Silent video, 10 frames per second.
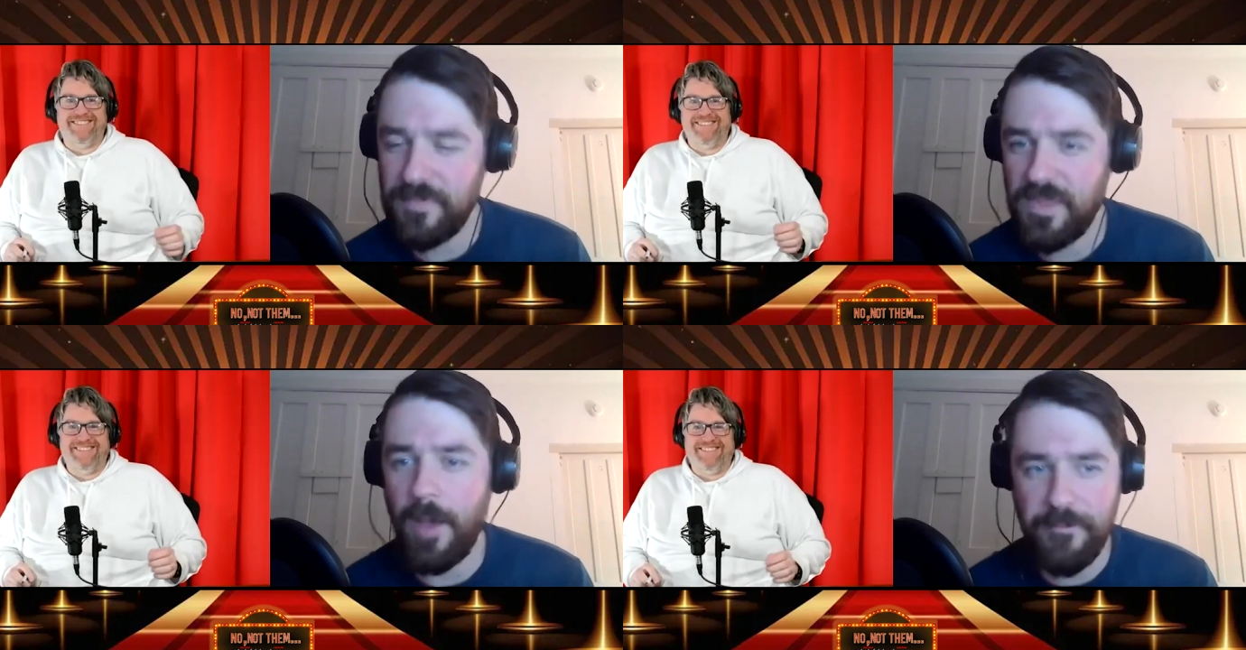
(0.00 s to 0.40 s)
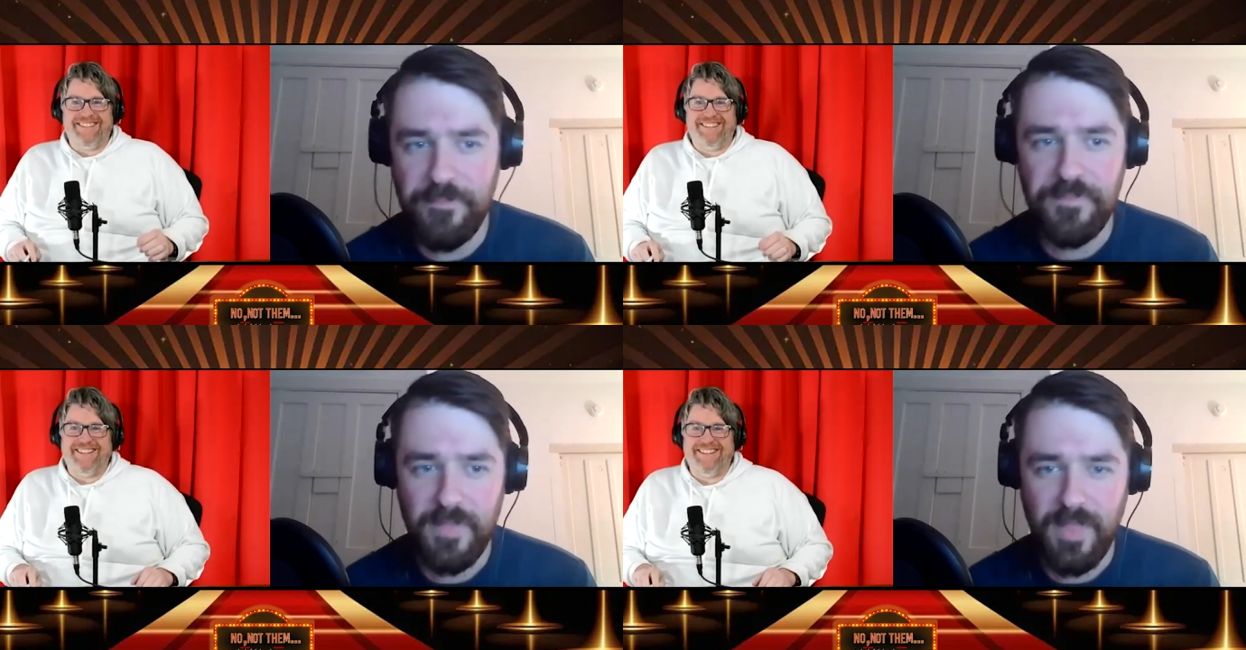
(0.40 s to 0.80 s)
Speaker 1: Yeah.
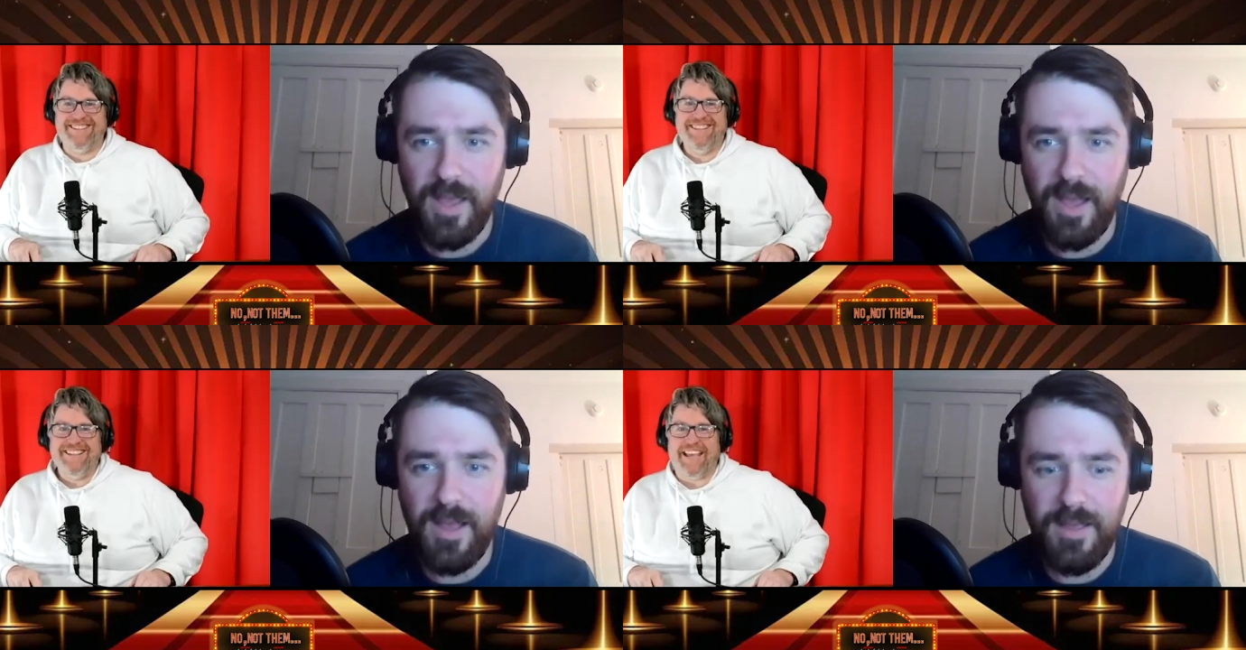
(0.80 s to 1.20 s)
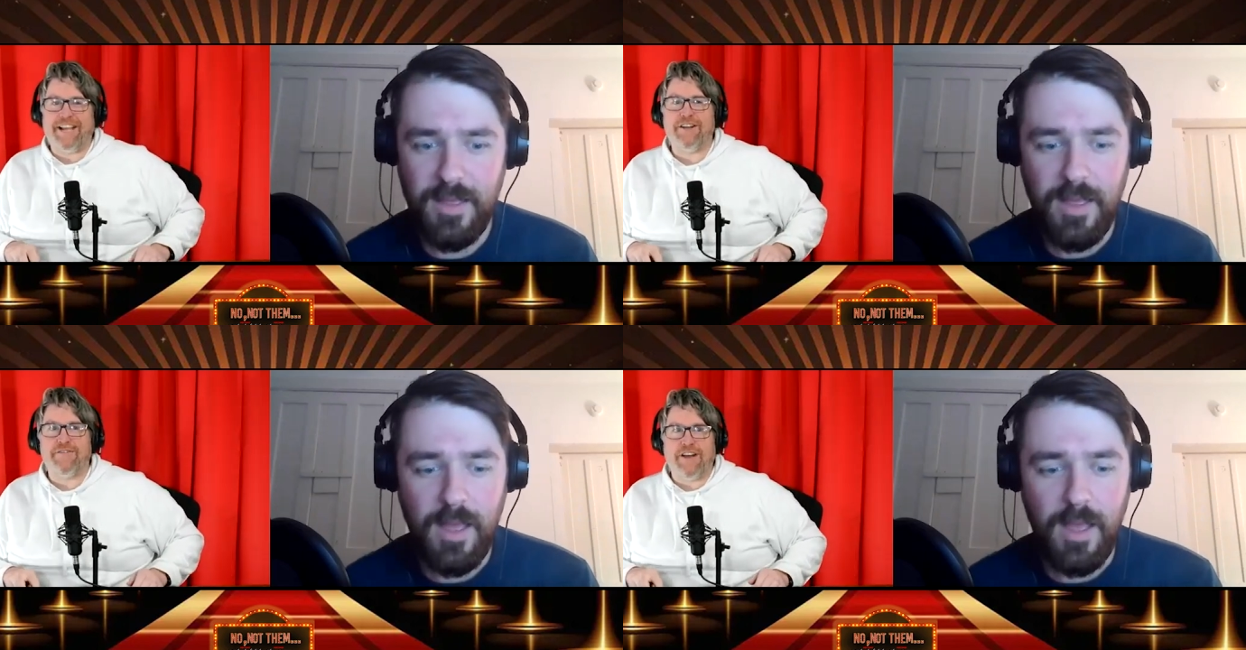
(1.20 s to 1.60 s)

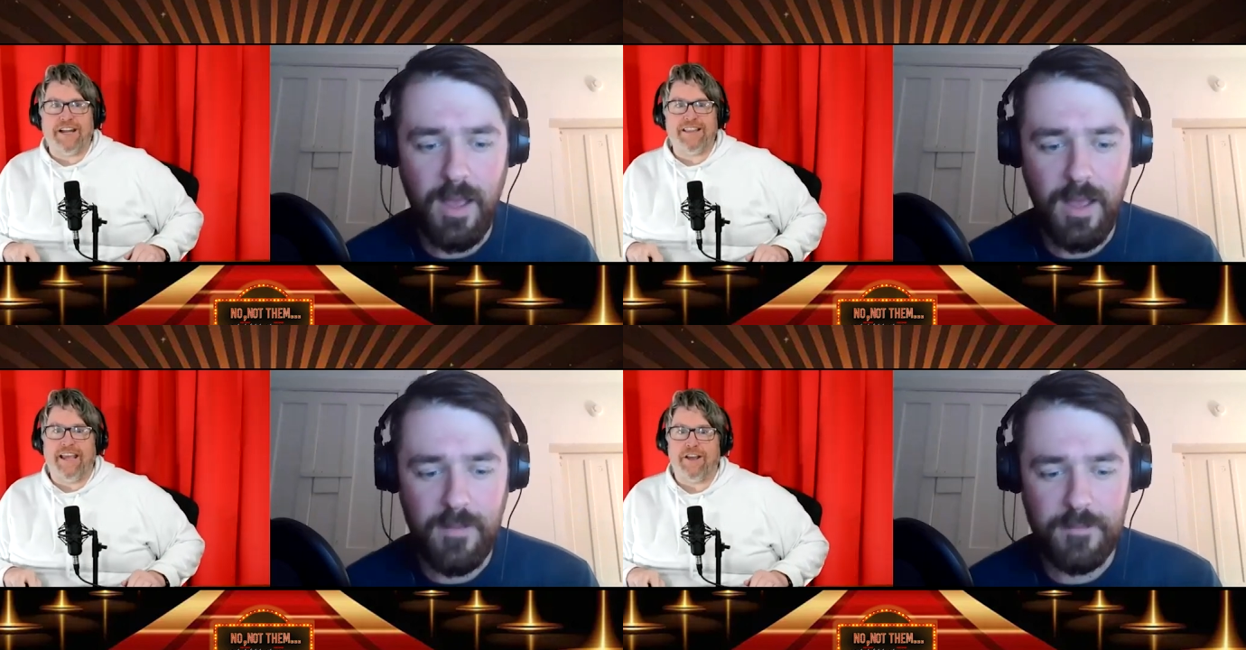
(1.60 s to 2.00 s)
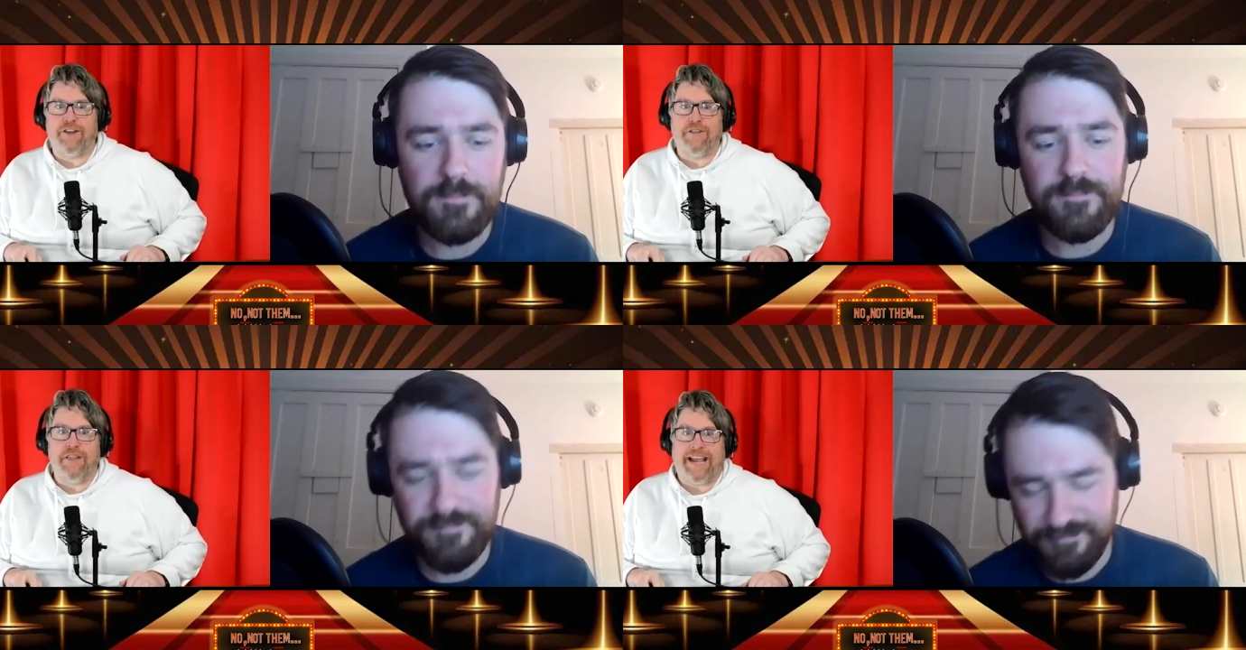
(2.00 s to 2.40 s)
They could have cut like a
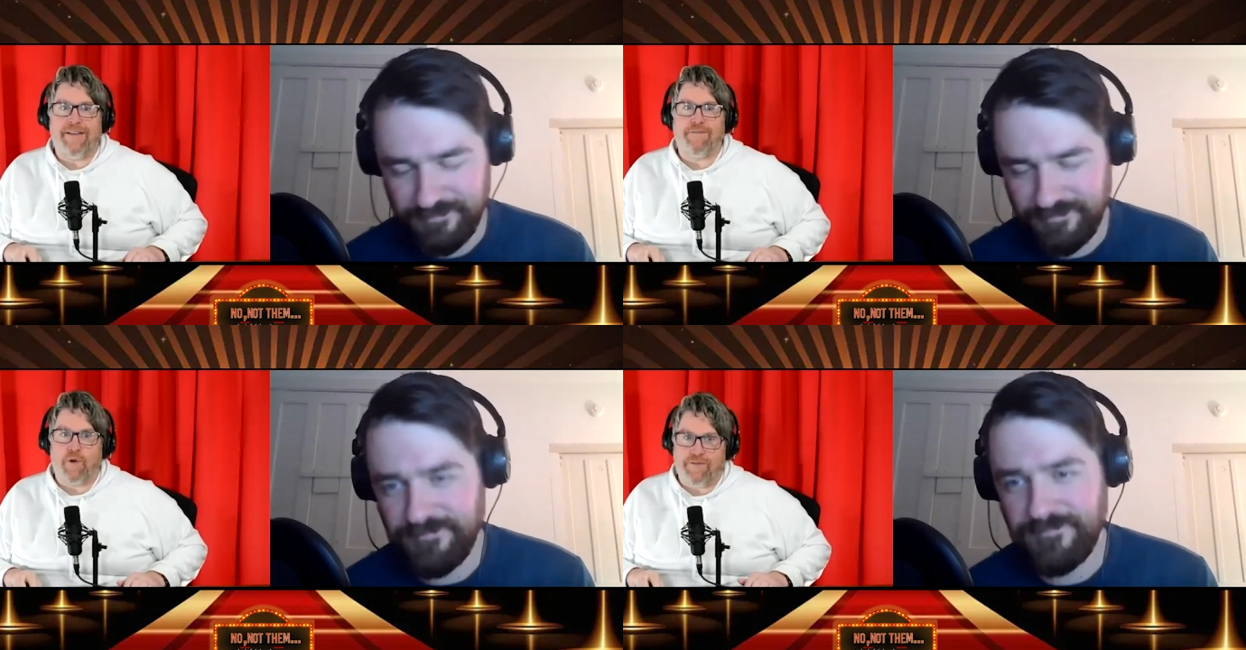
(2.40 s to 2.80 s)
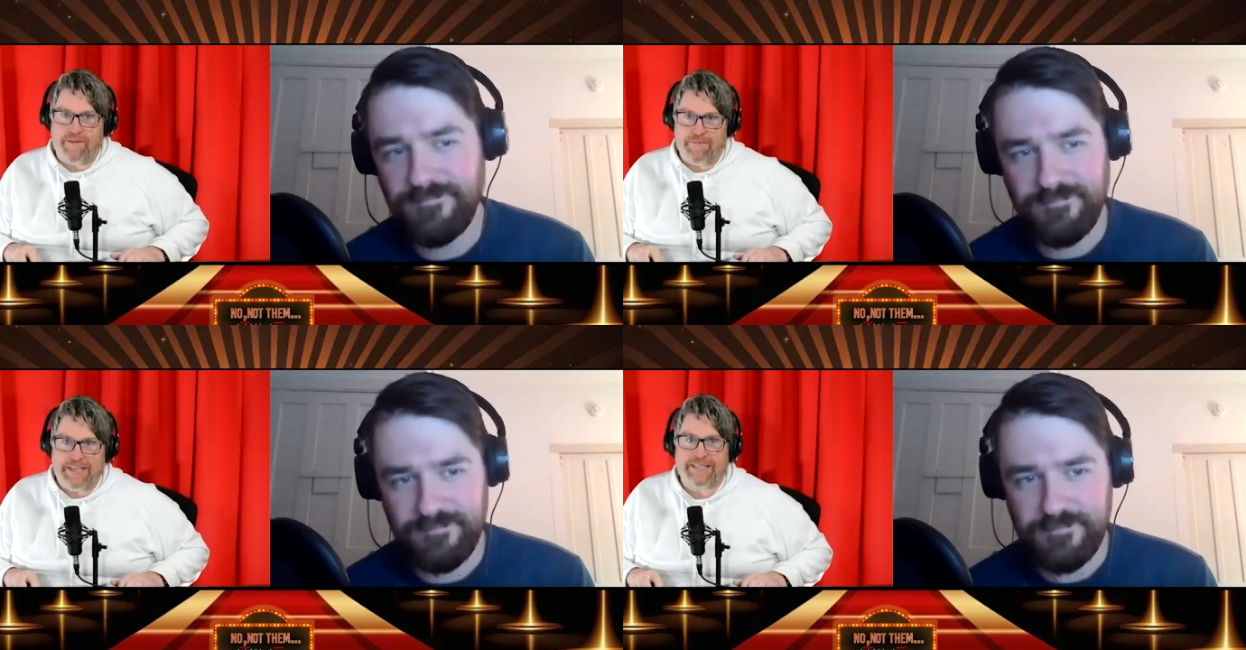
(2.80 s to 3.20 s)
good like
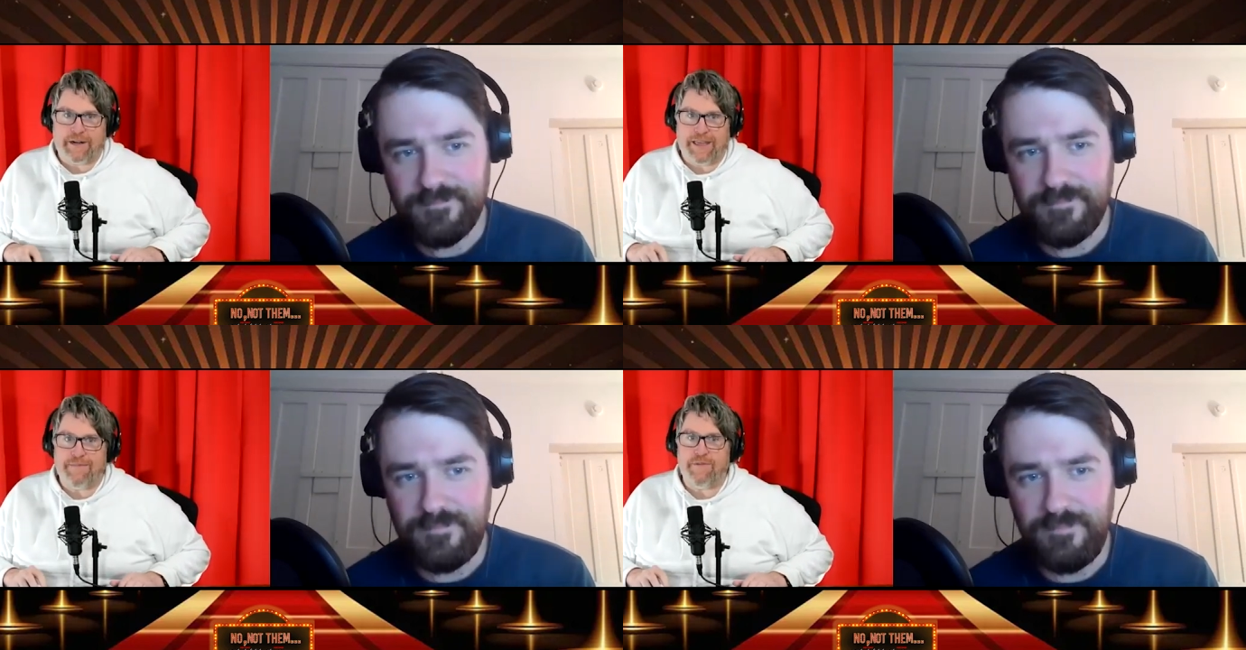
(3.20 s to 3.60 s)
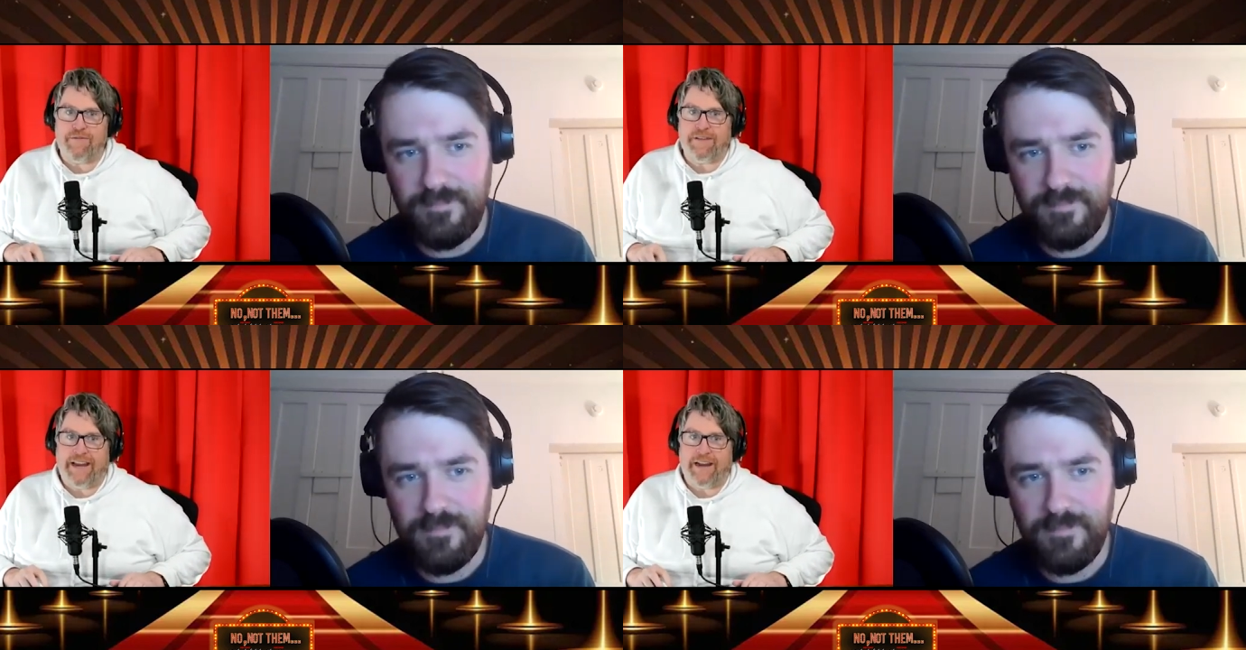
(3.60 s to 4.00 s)
forty-five minutes out of that movie,